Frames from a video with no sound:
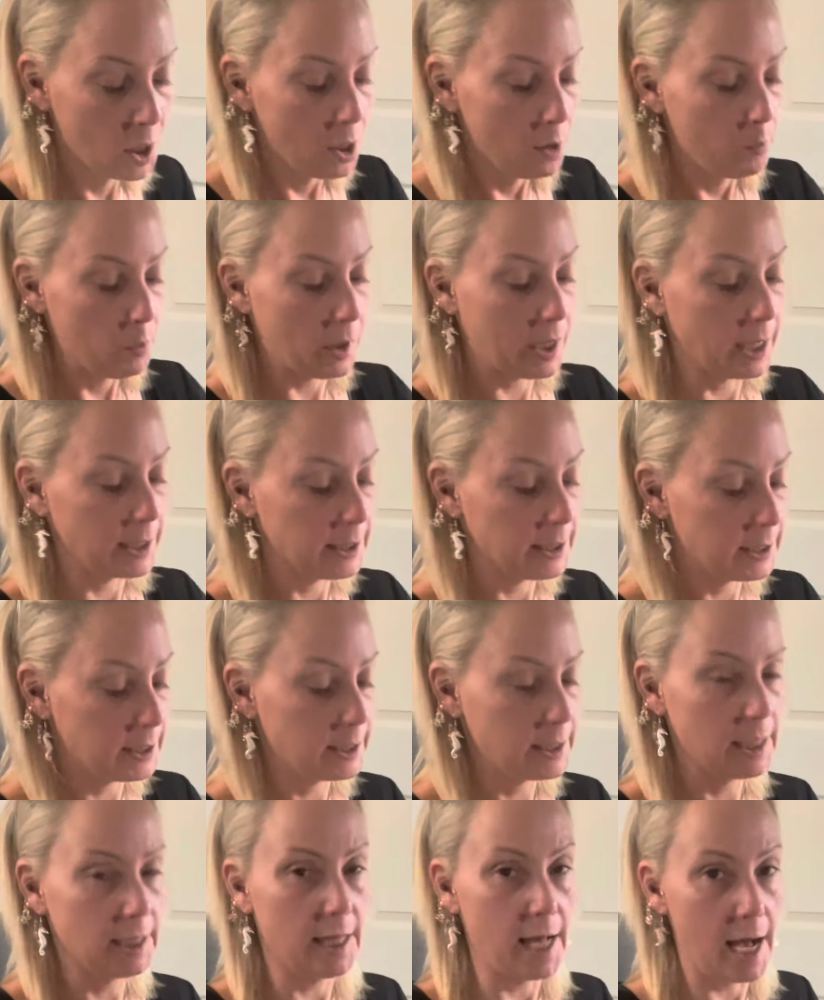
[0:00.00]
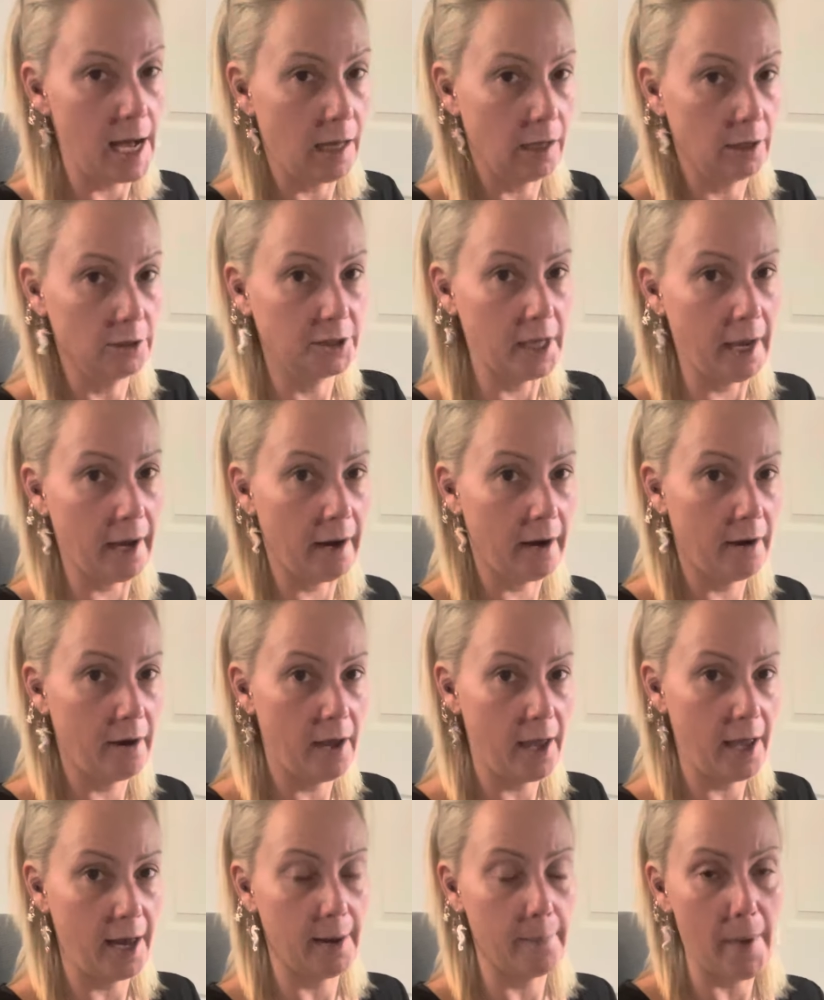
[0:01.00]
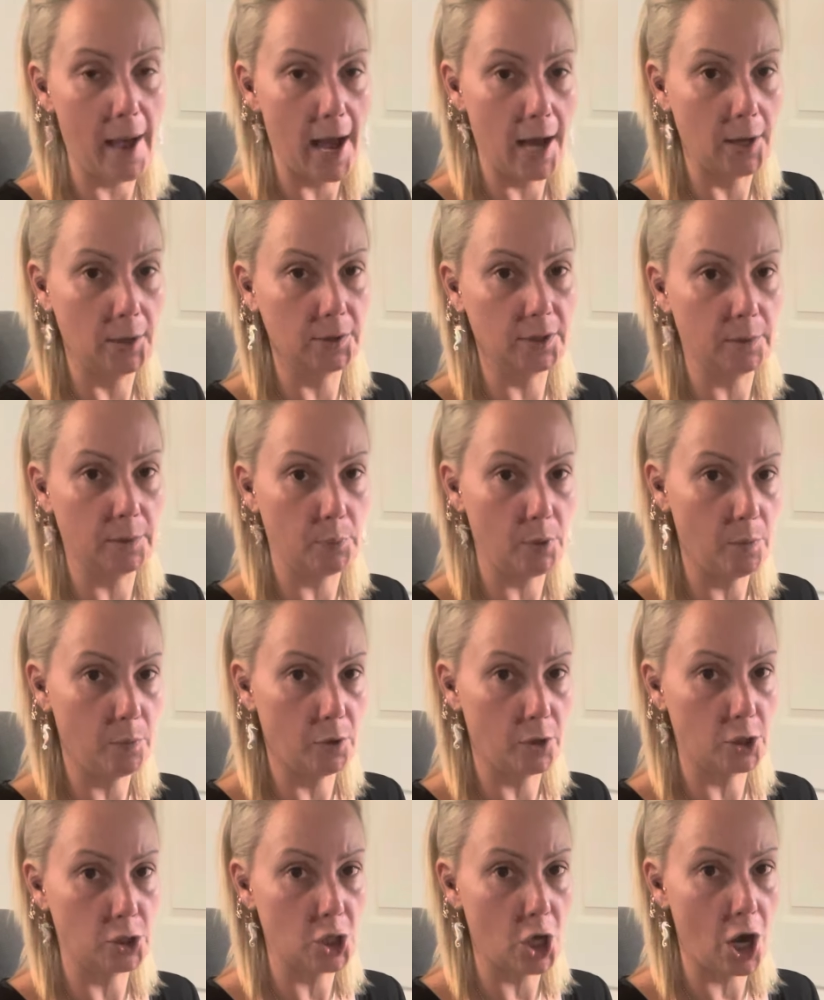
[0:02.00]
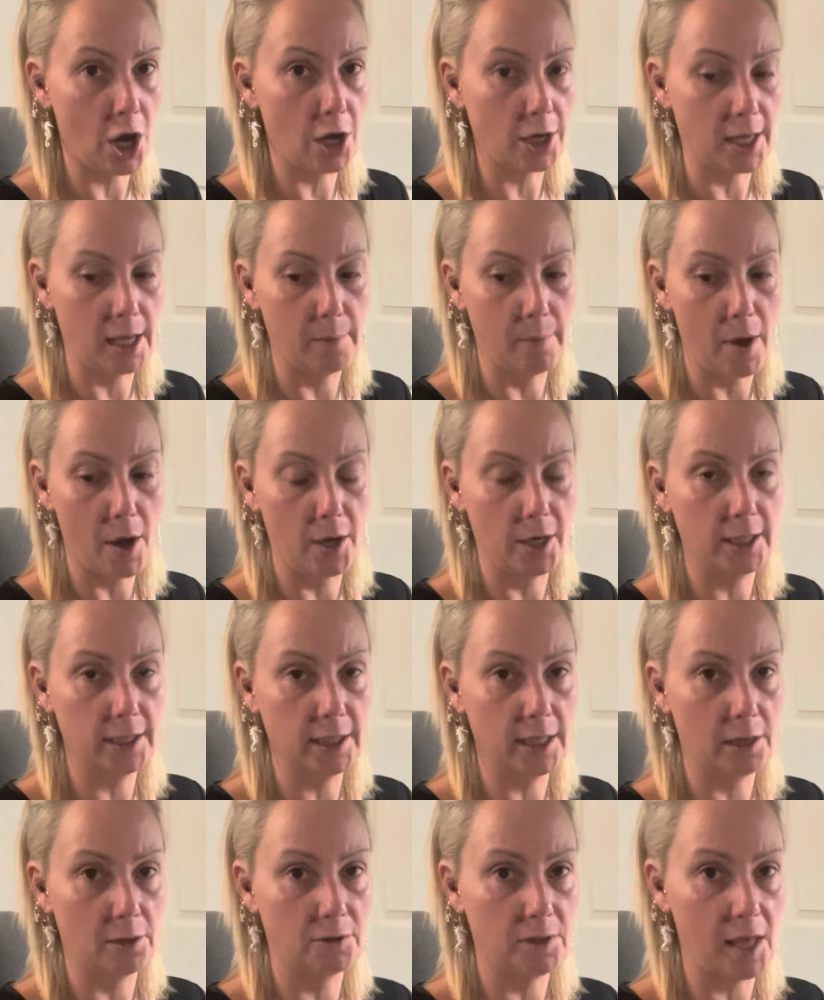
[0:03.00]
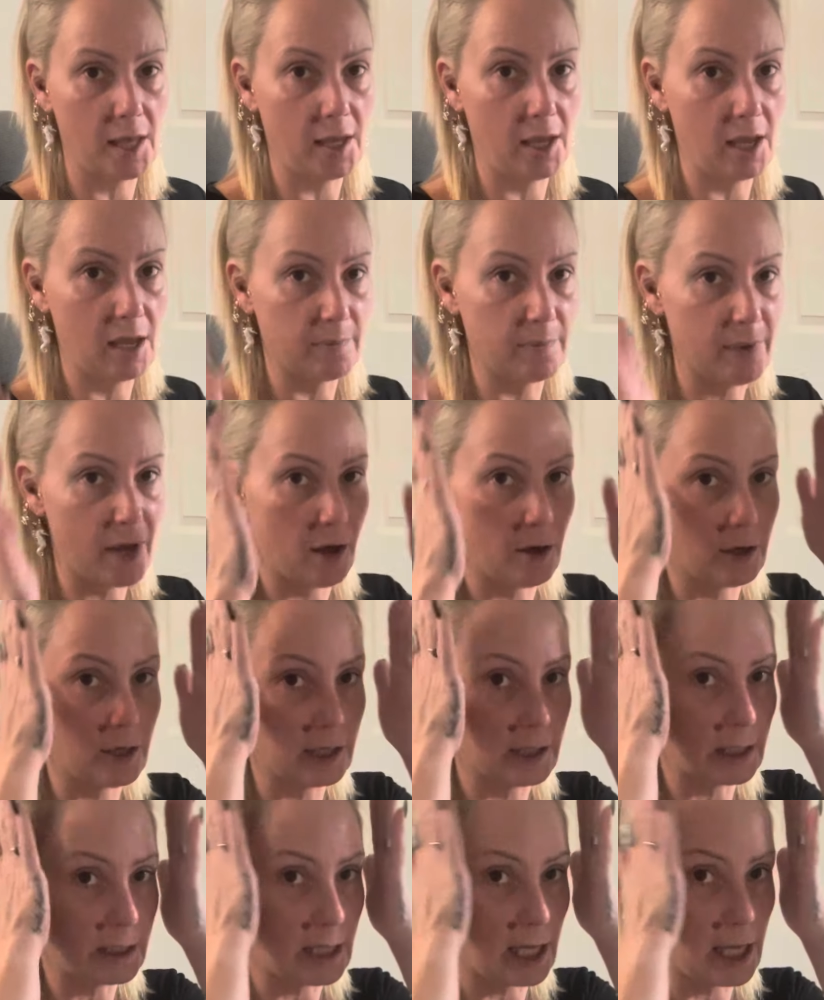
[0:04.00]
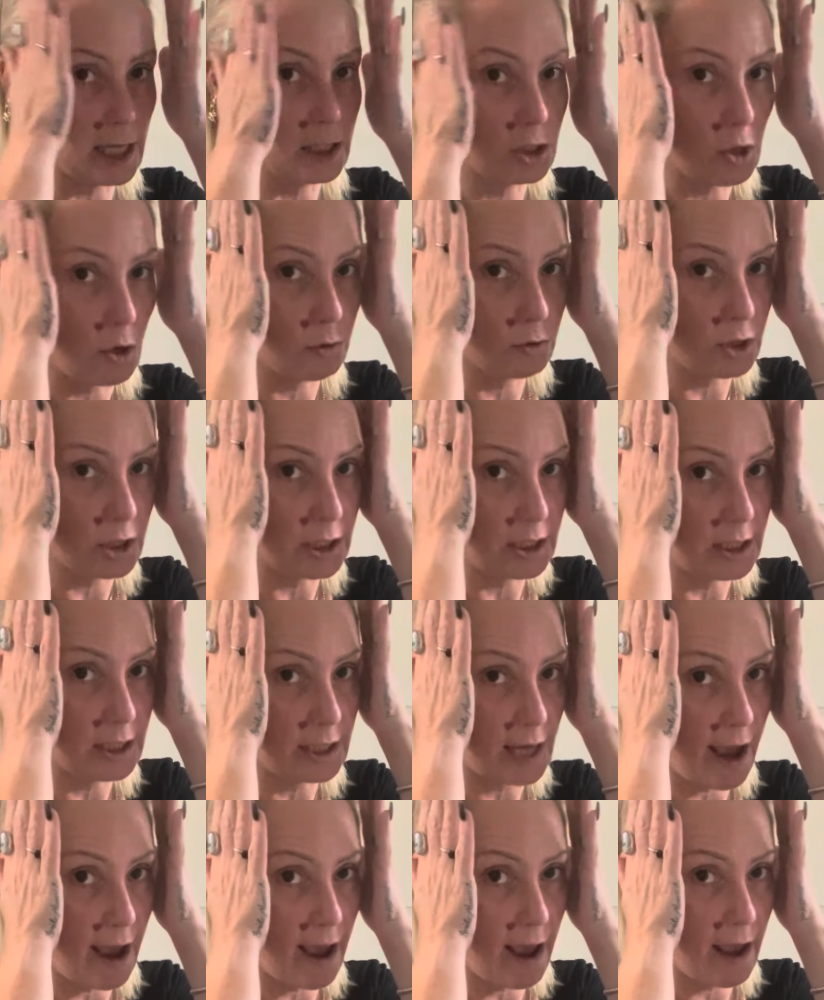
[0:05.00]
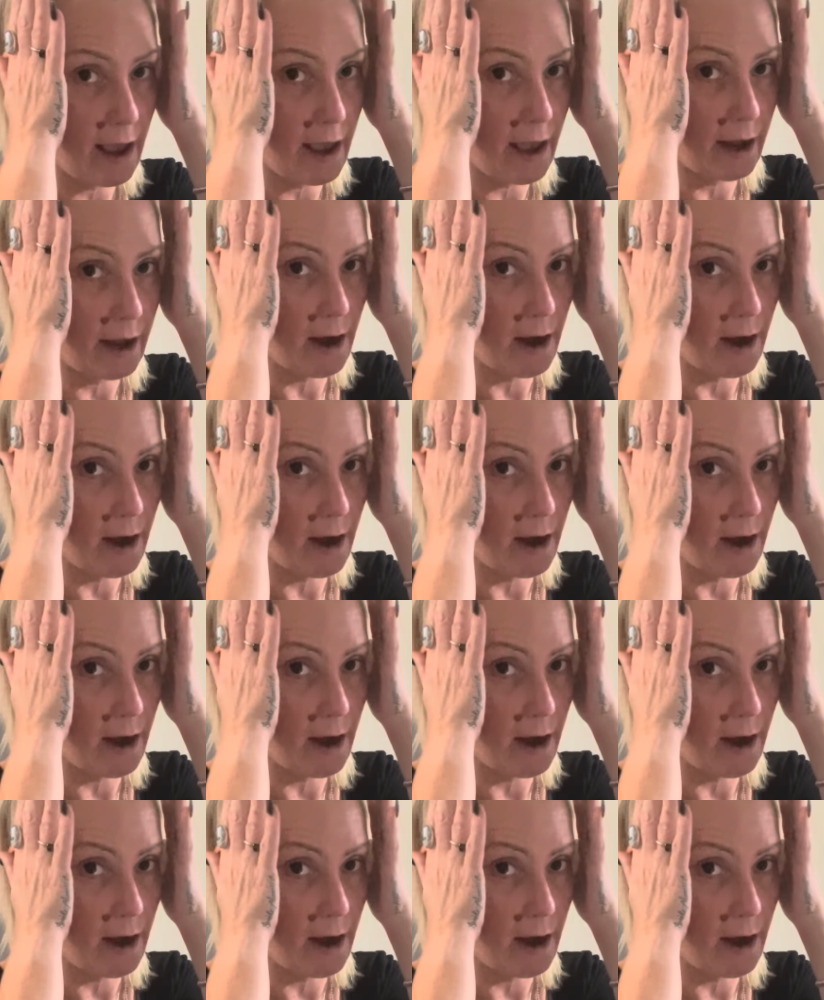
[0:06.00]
because it's still out there and about and the people are talking about it. They're thinking about it. Things don't just stay in